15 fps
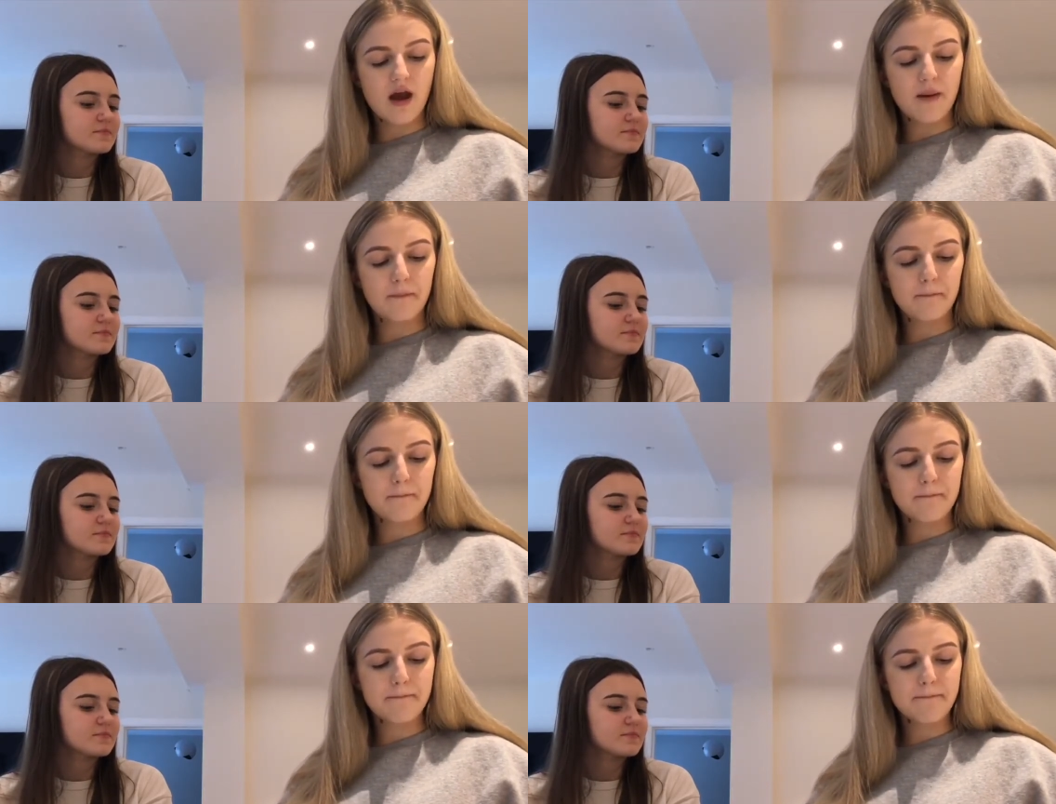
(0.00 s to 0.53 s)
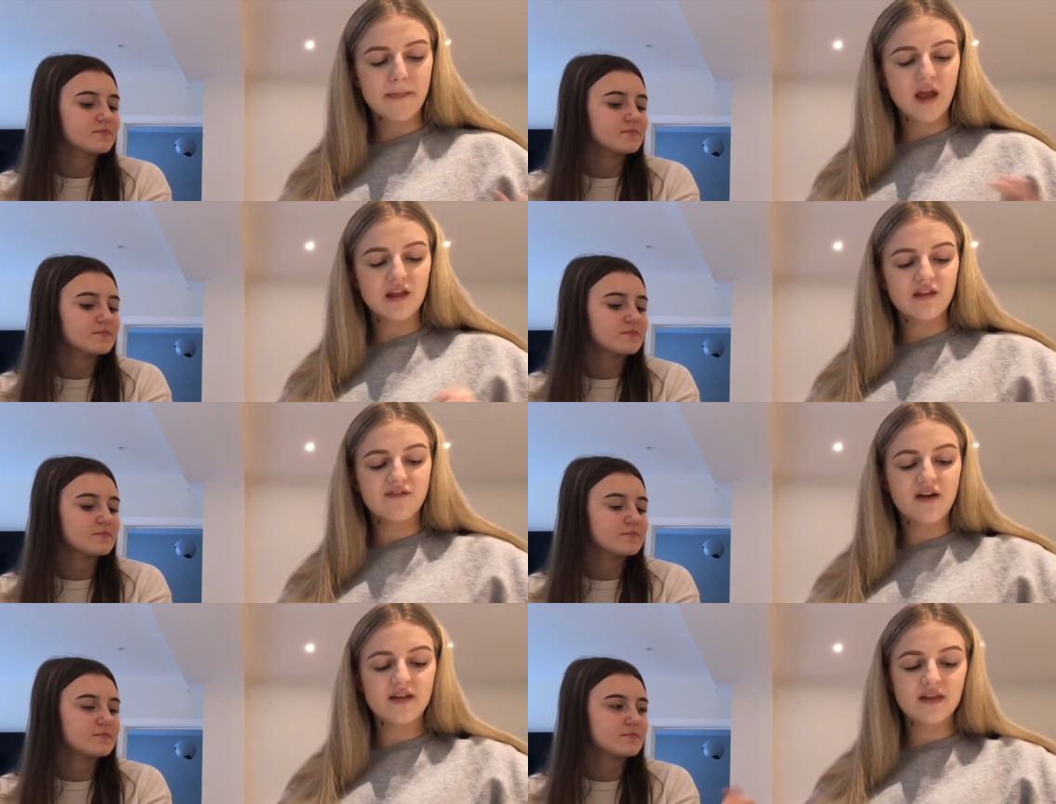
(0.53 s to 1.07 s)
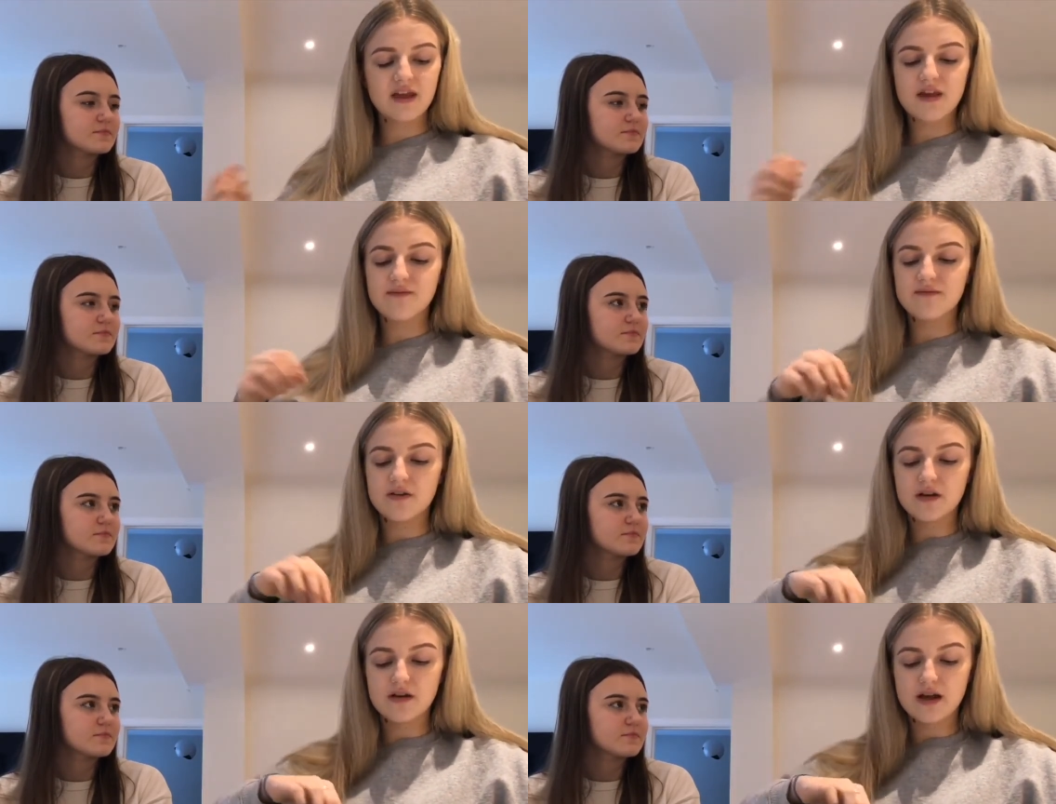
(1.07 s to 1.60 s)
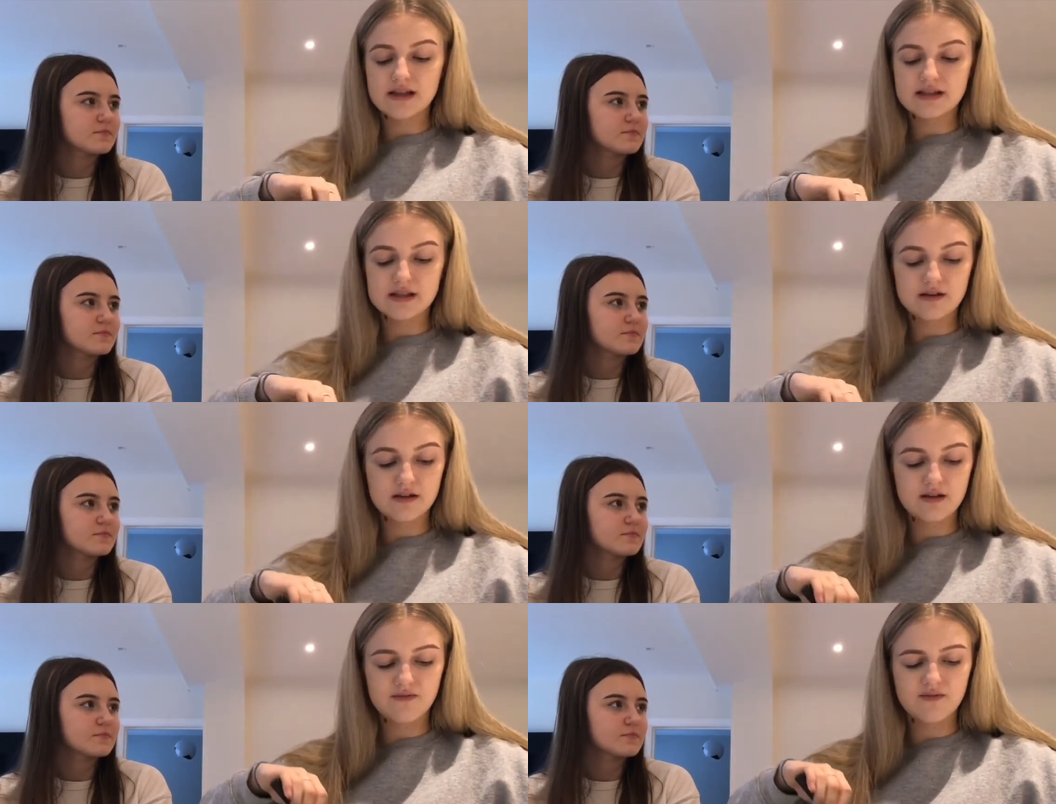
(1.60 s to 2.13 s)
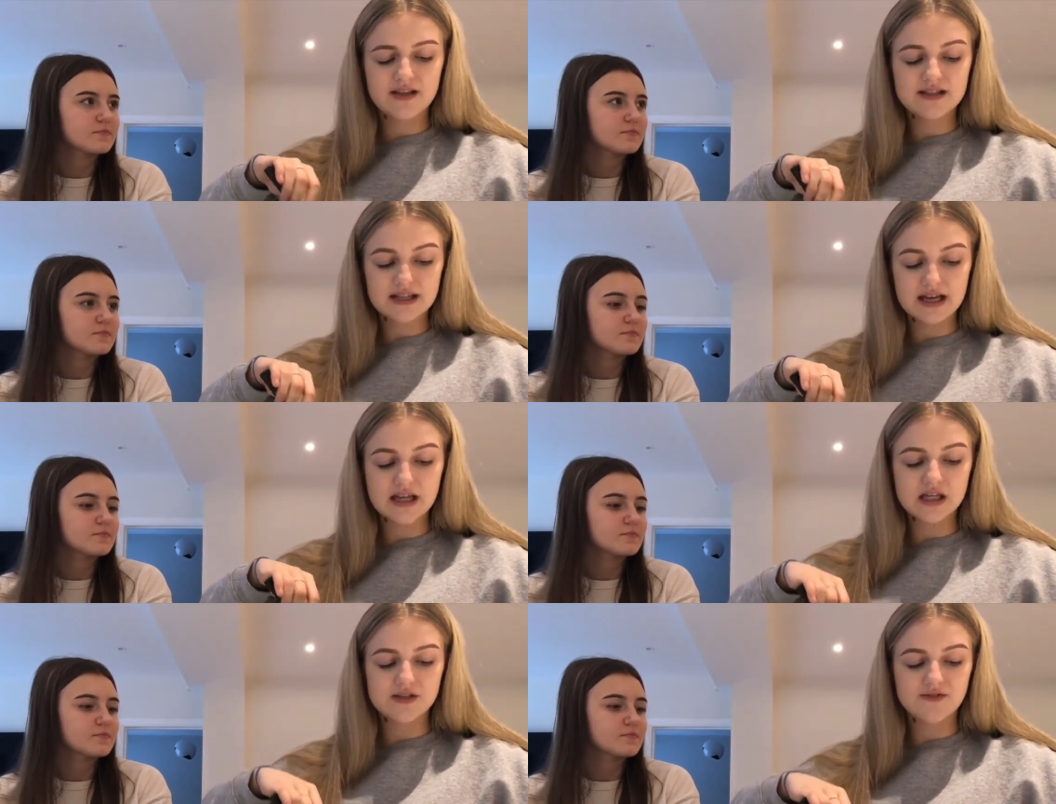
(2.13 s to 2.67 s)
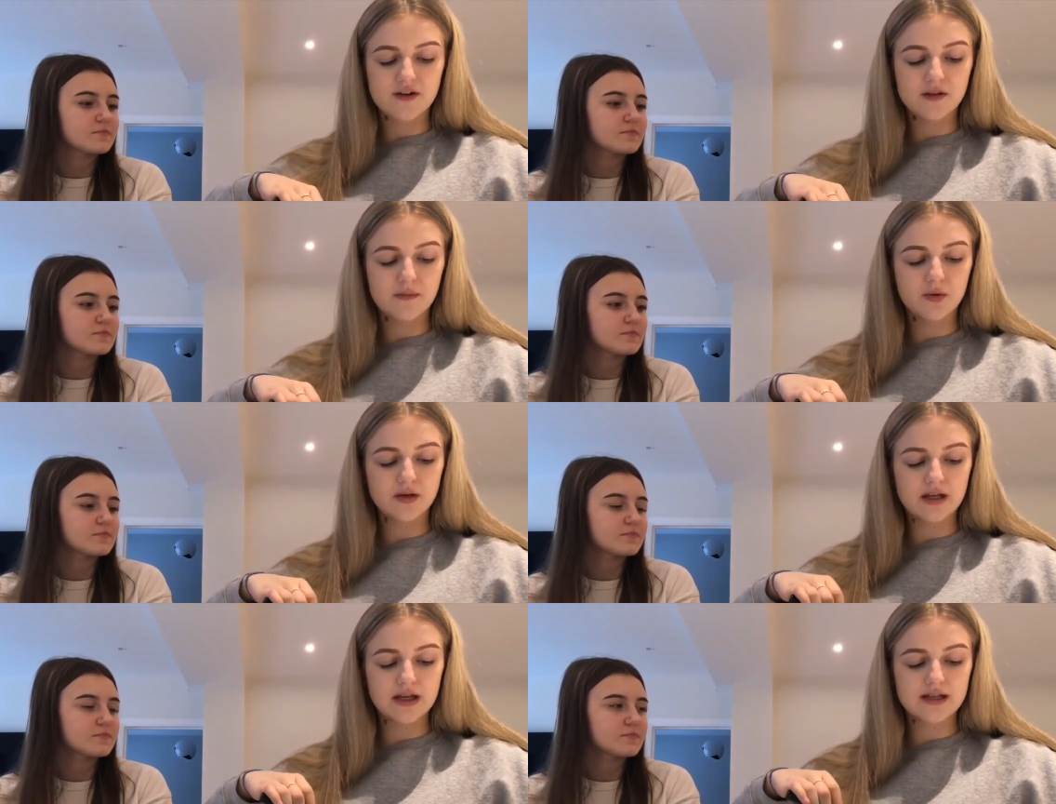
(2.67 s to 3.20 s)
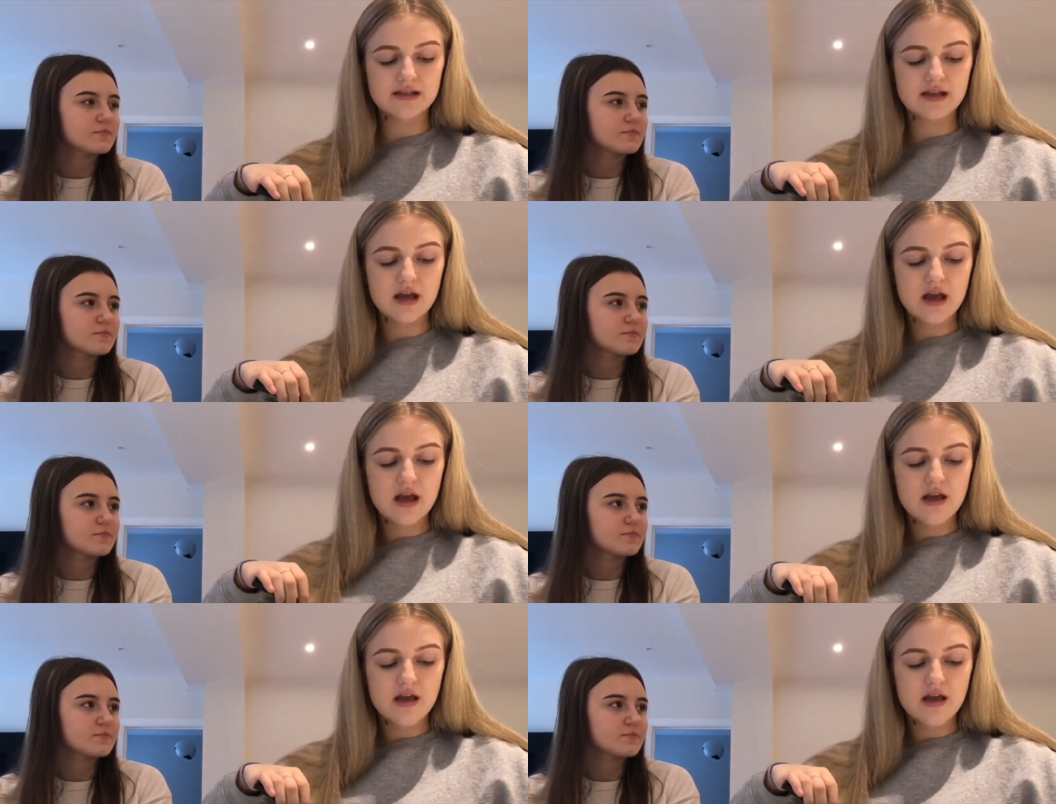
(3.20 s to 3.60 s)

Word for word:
Speaker 1: Um, the fact that invest investigators found the bodies,